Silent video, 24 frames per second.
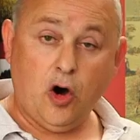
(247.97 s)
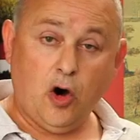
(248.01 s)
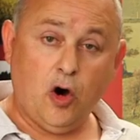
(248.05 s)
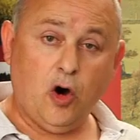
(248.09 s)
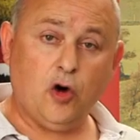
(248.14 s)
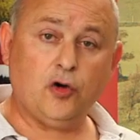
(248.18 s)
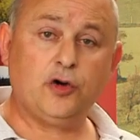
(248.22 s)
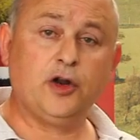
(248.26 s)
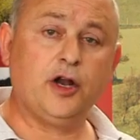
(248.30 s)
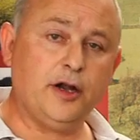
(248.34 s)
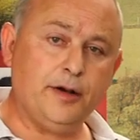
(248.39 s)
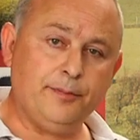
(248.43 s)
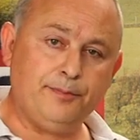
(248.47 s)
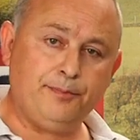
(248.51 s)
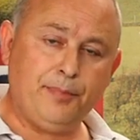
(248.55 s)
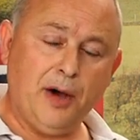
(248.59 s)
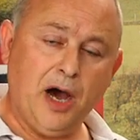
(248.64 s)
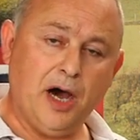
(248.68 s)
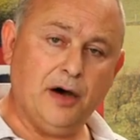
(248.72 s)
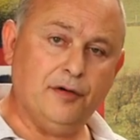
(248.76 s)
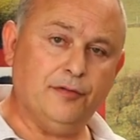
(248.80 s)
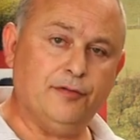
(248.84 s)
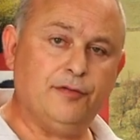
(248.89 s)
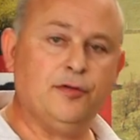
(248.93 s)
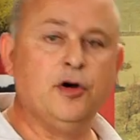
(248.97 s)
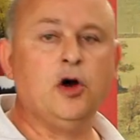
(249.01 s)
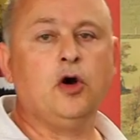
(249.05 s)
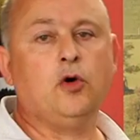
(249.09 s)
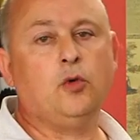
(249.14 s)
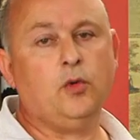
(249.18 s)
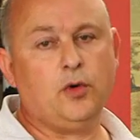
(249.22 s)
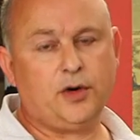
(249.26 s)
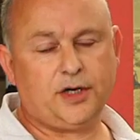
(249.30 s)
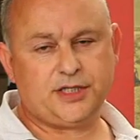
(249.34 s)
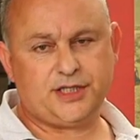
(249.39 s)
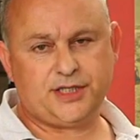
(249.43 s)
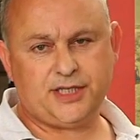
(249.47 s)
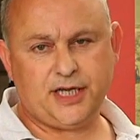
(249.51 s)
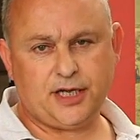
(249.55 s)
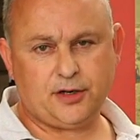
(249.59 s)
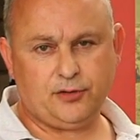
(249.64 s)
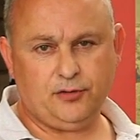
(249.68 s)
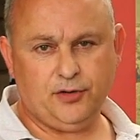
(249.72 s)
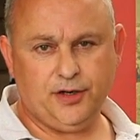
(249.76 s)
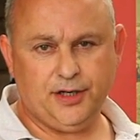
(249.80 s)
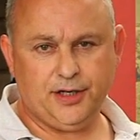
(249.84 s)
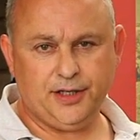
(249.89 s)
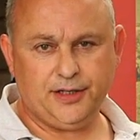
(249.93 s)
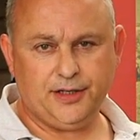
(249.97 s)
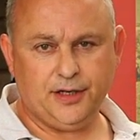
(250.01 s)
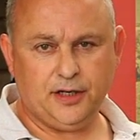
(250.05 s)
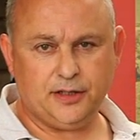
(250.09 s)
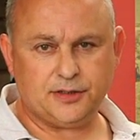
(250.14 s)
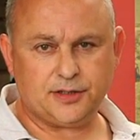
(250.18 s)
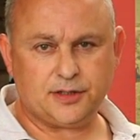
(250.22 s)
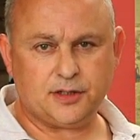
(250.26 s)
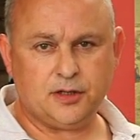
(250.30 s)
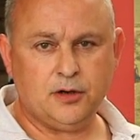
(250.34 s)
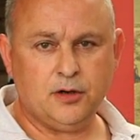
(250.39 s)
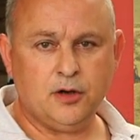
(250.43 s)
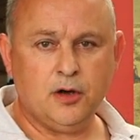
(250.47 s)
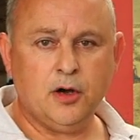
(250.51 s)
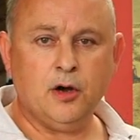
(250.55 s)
on and above what a stick reader does,